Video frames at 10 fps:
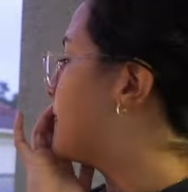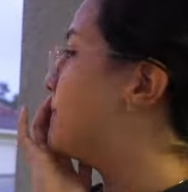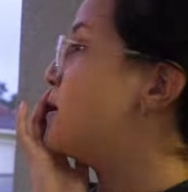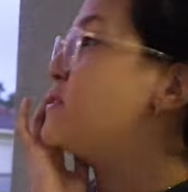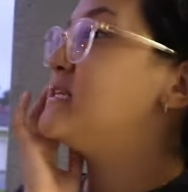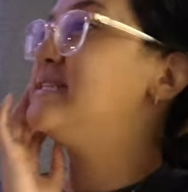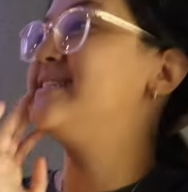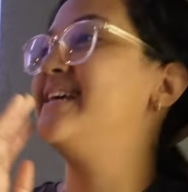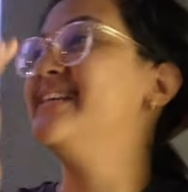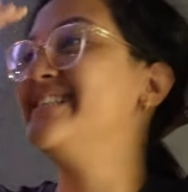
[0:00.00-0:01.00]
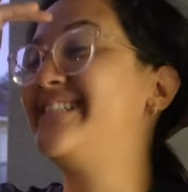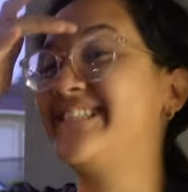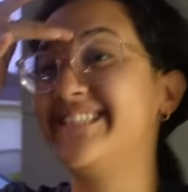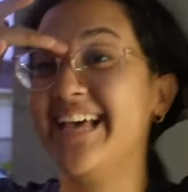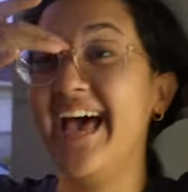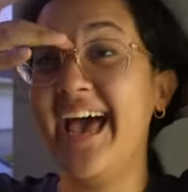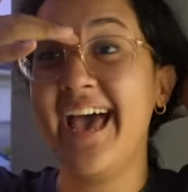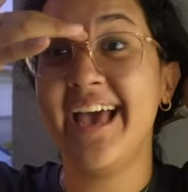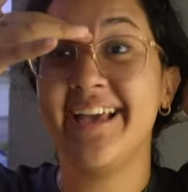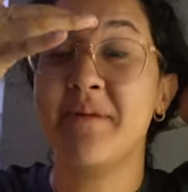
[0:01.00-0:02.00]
Bro, this is insane.